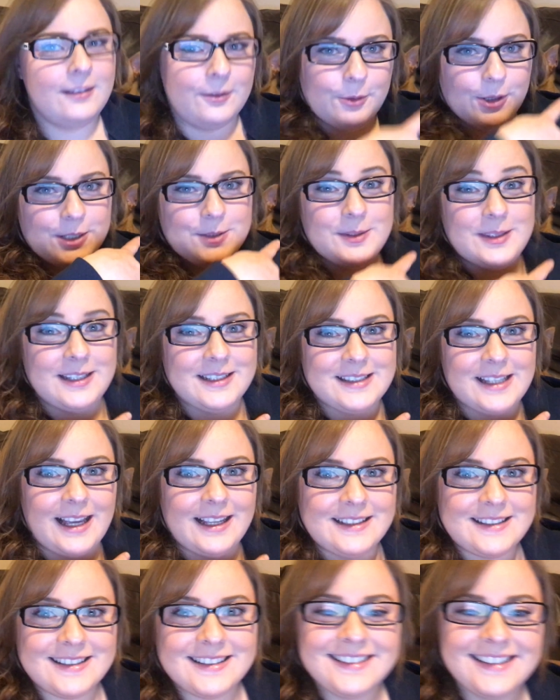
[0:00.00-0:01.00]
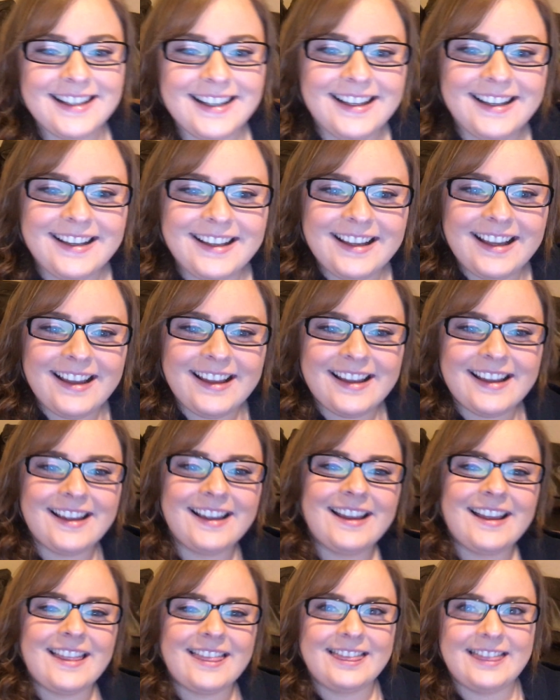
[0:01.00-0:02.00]
Works with these guys.
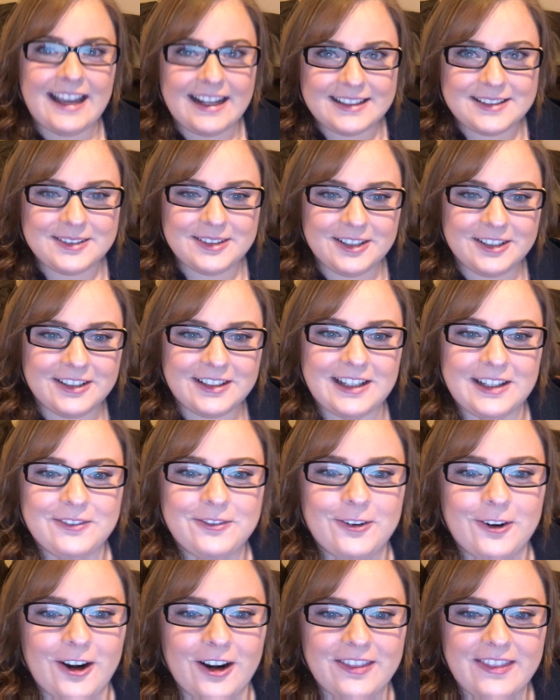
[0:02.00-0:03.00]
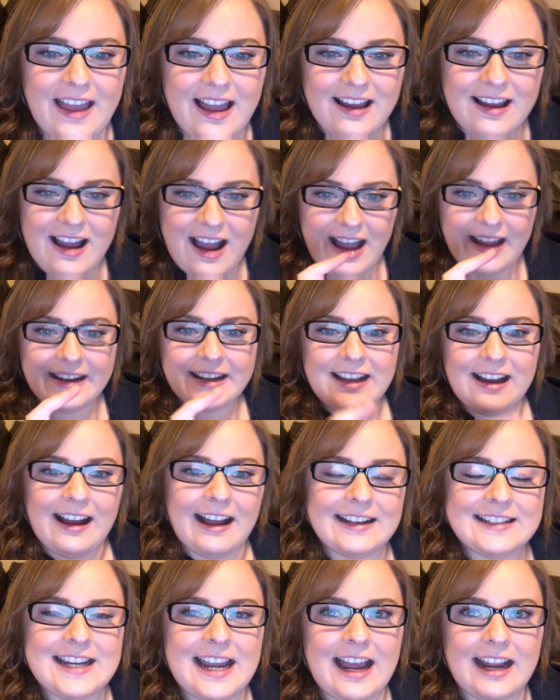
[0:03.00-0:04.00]
That's what you're looking for, that eye
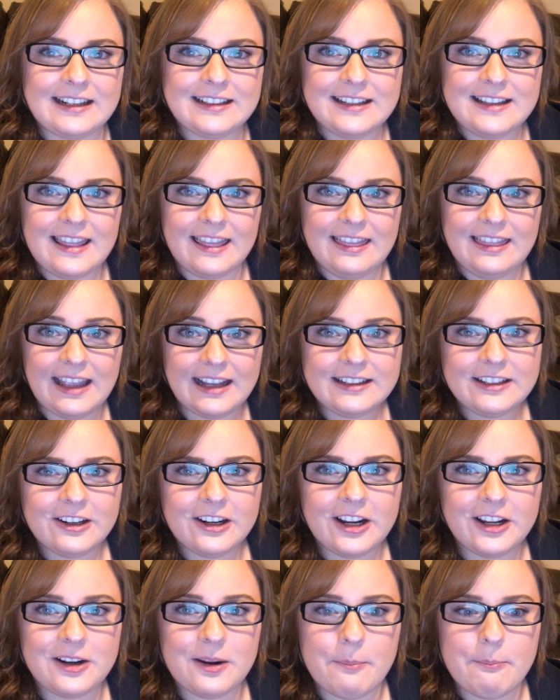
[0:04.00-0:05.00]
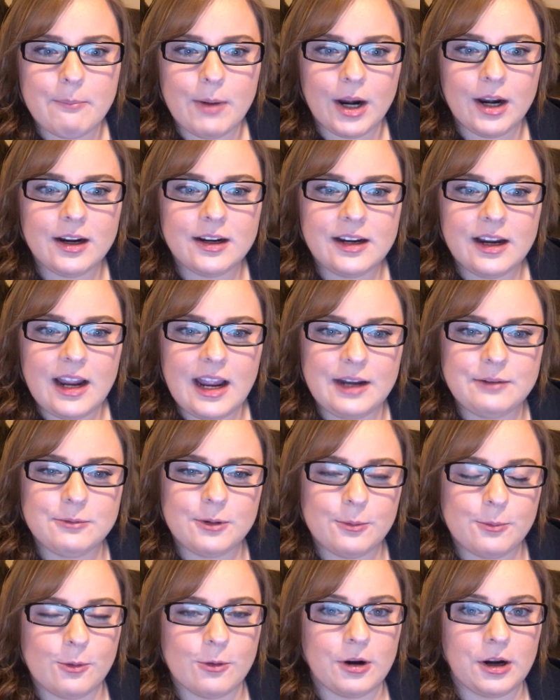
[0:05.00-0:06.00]
contact. Then you're gonna mark and
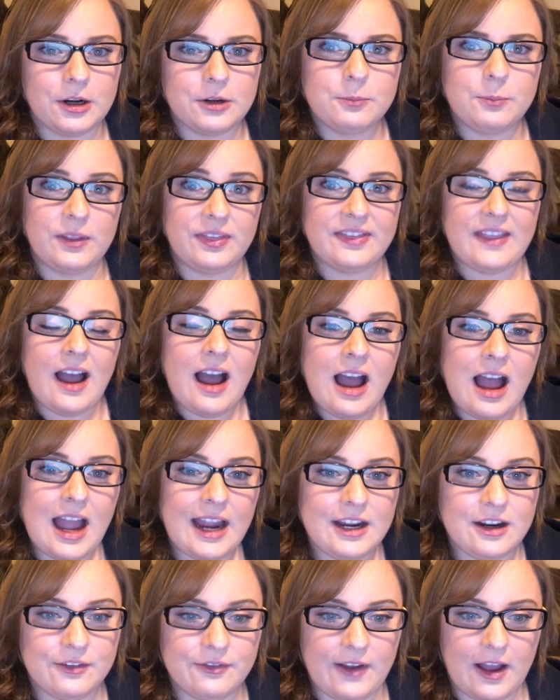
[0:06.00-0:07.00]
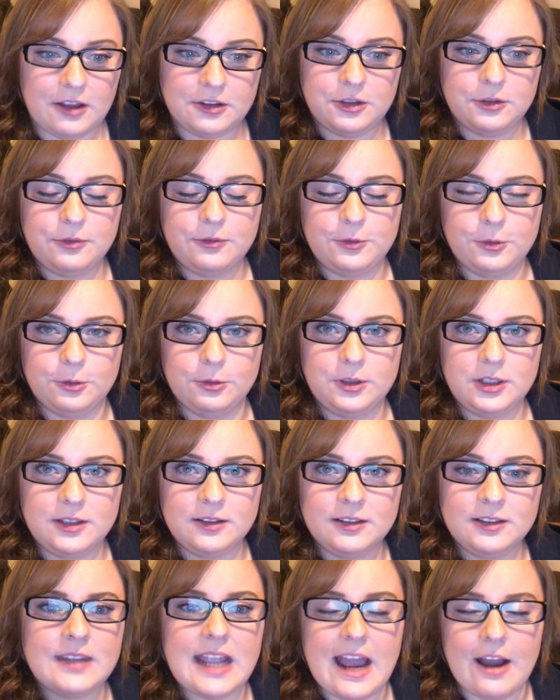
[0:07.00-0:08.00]
reward with the higher value food.
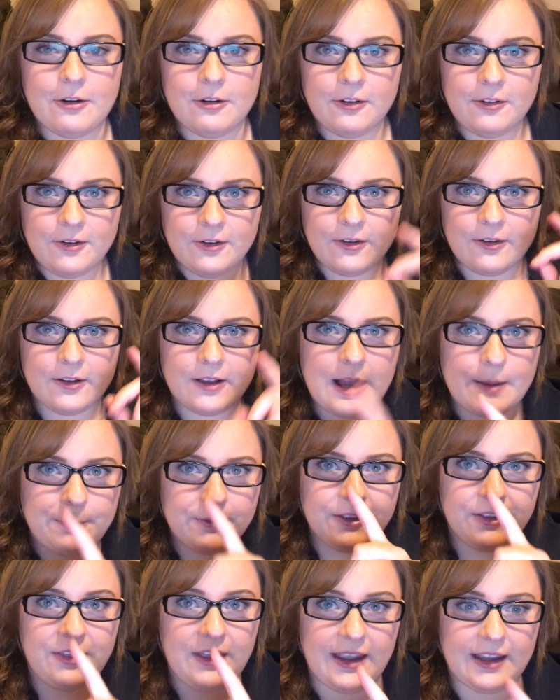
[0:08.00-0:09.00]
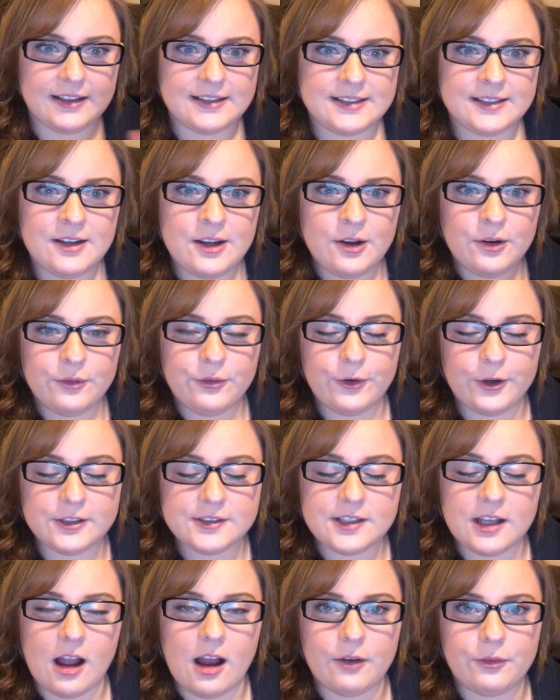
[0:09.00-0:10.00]
Now, a couple of things.
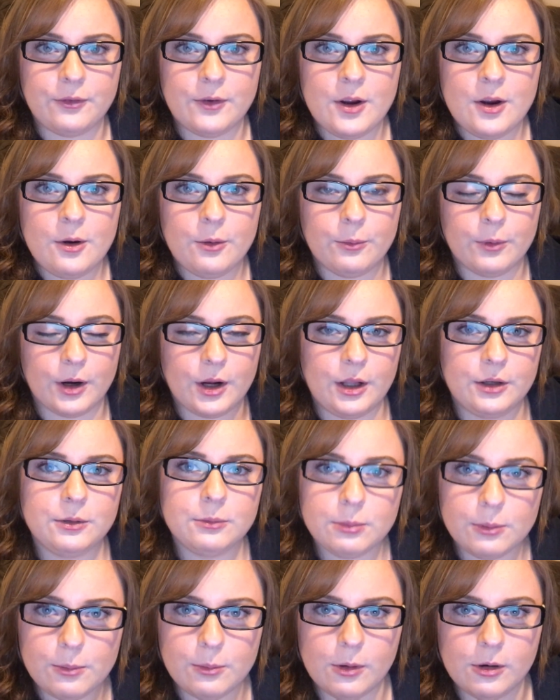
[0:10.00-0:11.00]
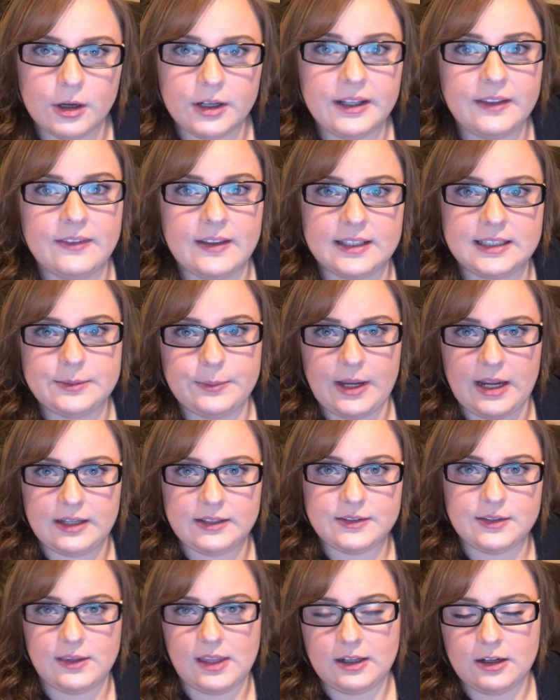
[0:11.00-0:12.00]
First off, we're gonna reward in this way
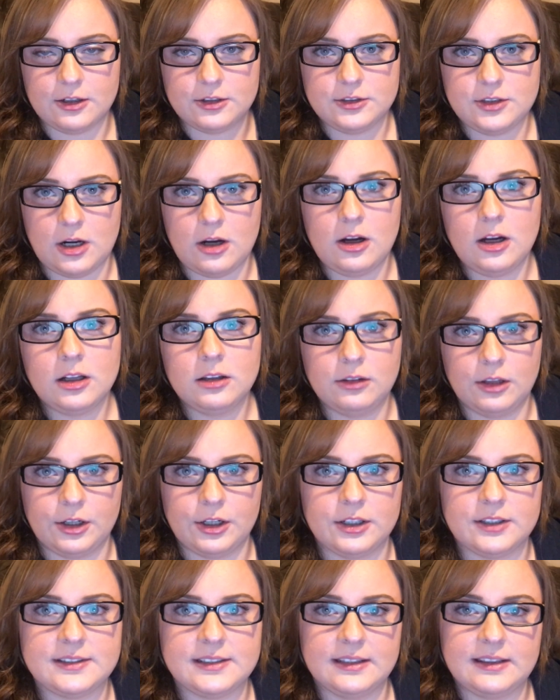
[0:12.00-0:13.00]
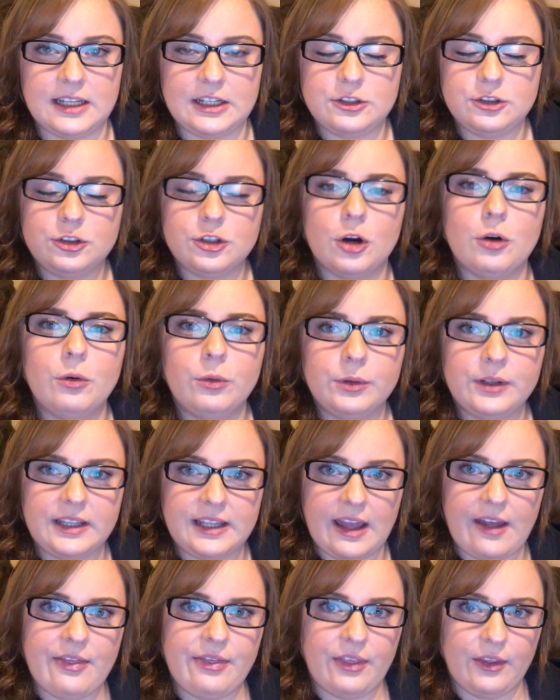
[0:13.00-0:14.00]
so that our dog learns that they don't
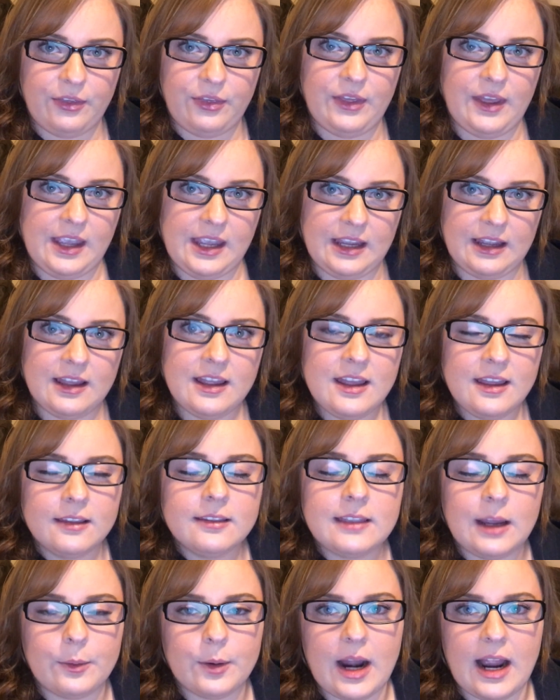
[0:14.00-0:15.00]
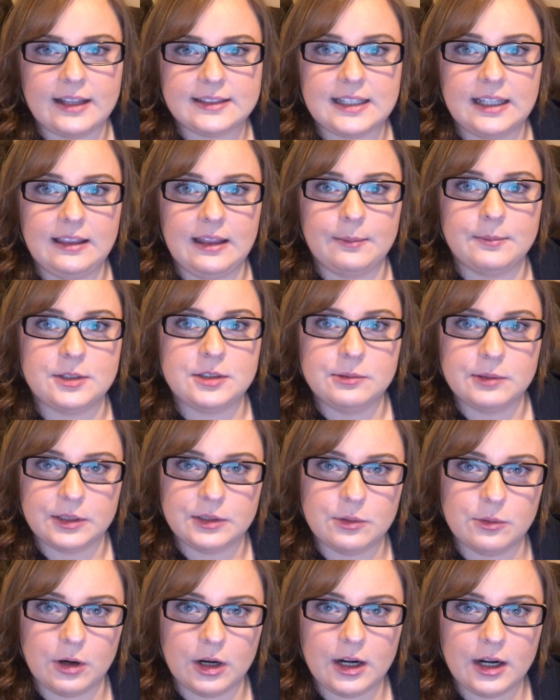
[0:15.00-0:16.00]
get the thing that we're asking them to
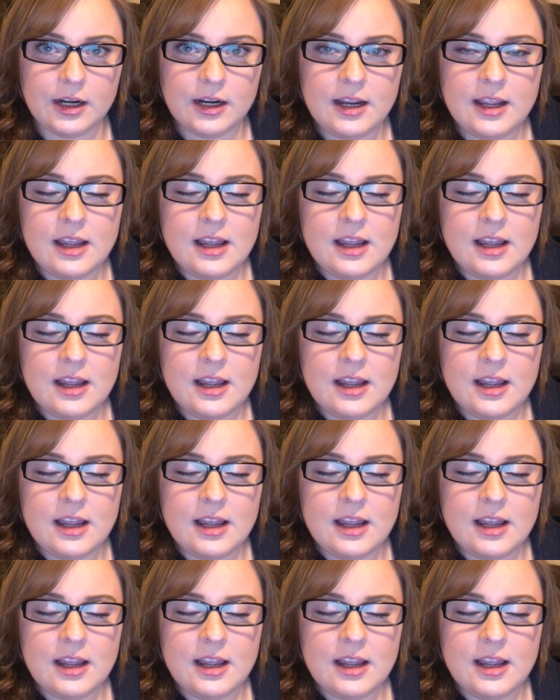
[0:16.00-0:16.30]
ignore.